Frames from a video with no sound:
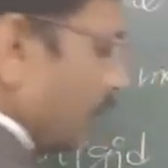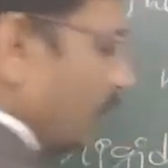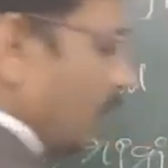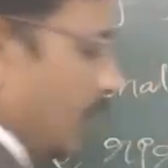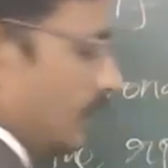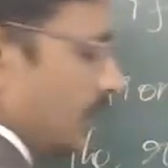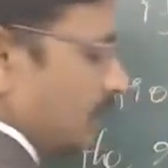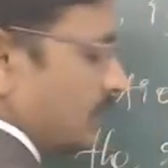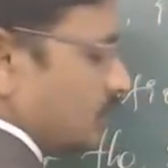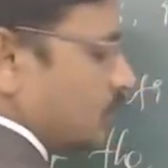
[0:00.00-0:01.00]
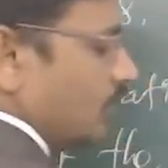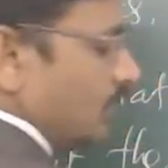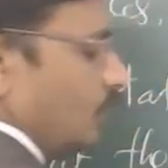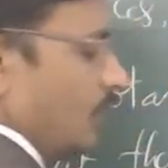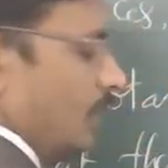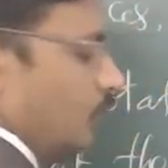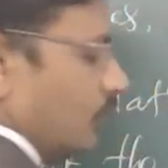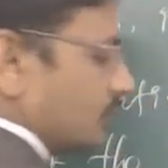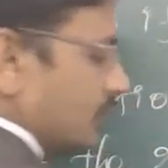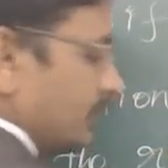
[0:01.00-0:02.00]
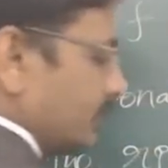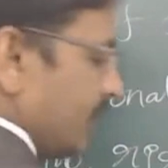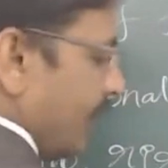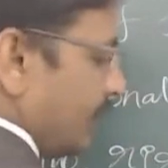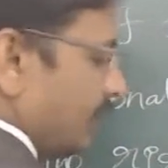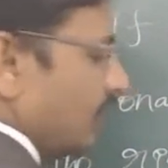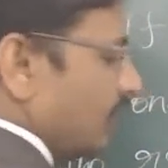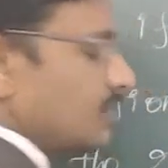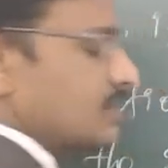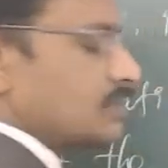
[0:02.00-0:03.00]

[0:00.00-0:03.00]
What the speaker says: and then there is only one force that is acting on this,